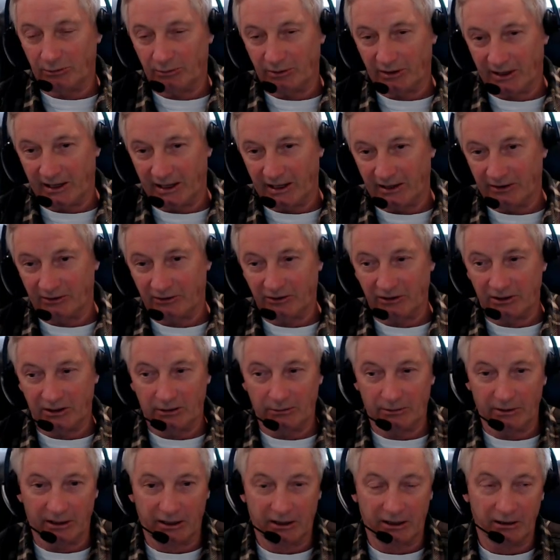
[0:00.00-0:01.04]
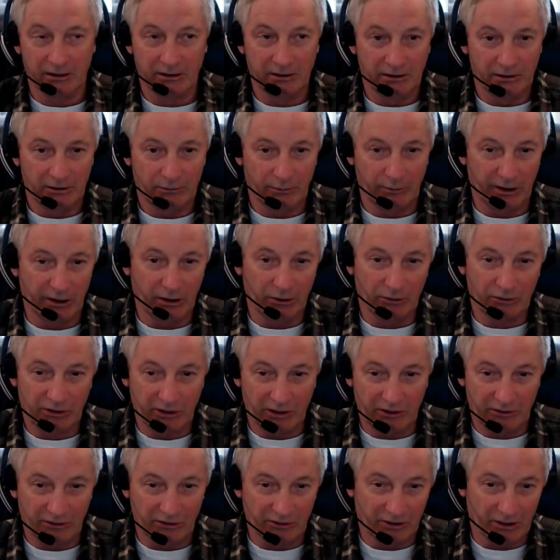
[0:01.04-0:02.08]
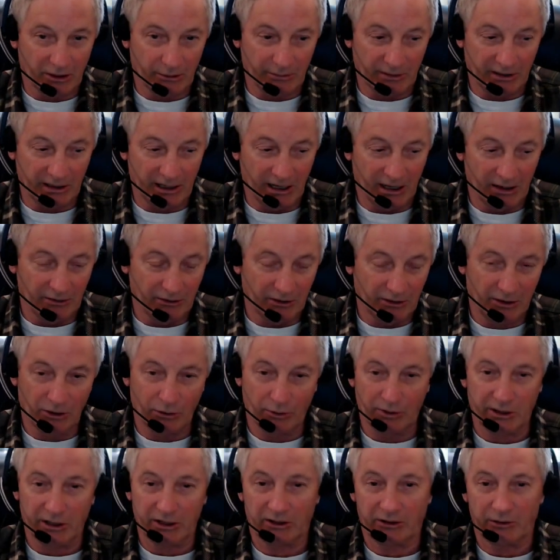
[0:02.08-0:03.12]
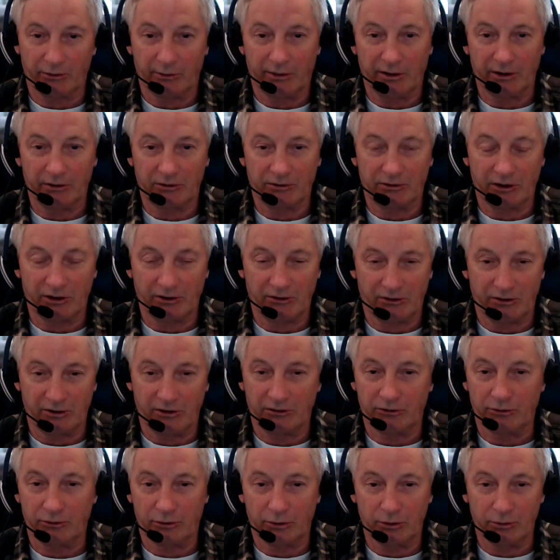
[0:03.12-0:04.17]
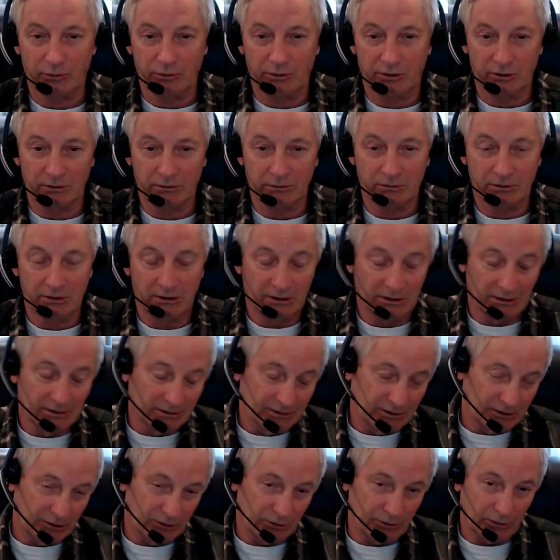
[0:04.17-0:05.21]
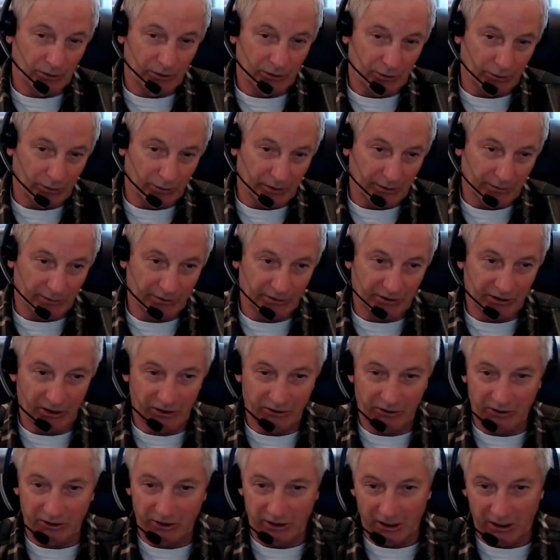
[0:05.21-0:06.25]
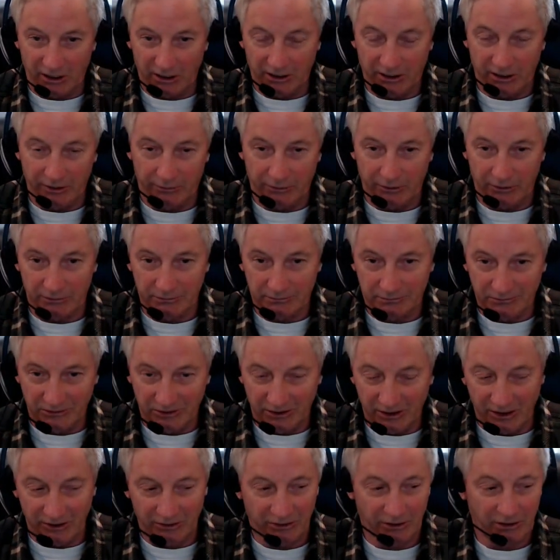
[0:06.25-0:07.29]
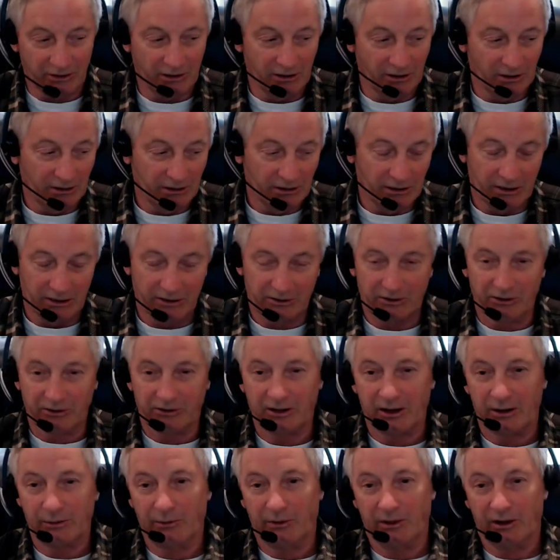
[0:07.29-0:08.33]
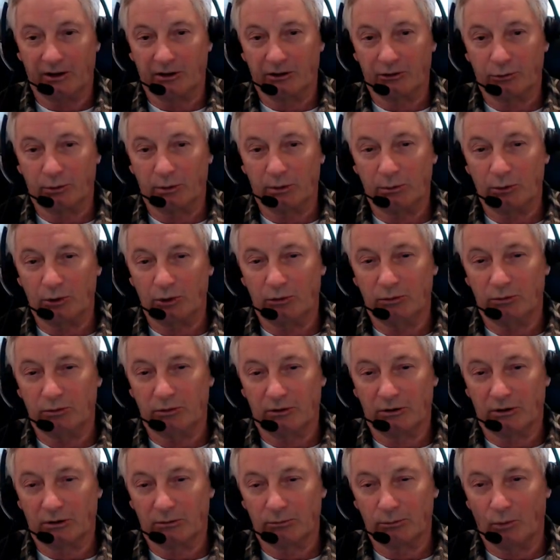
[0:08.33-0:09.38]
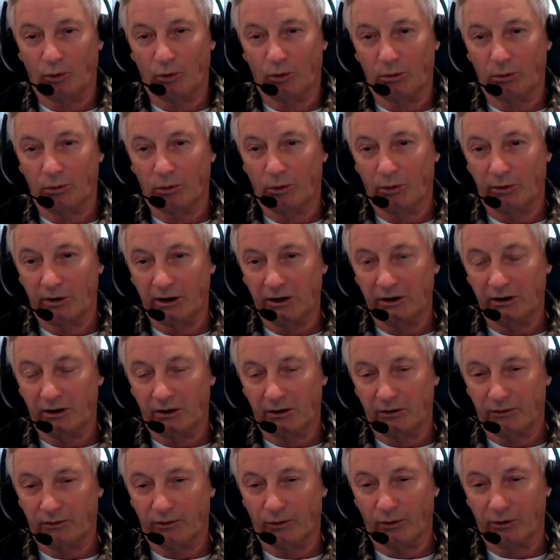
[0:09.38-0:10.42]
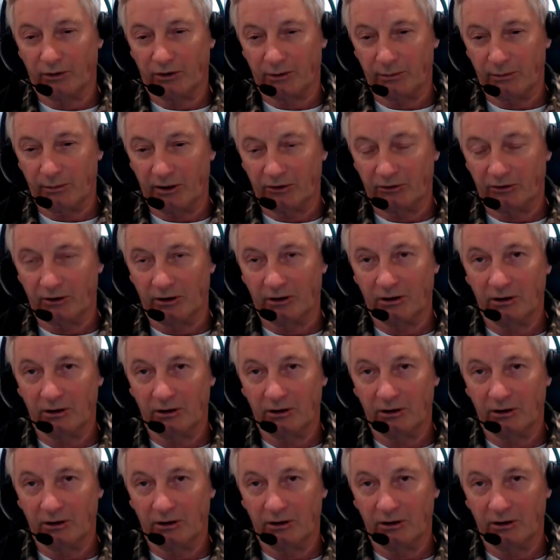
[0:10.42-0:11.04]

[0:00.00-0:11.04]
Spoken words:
can't see them. Like radio stations coming down, you can only get the radio station that you tune to. You tune it to a different station, you get a different station. It's the same thing. As we move more and more into the fourth dimension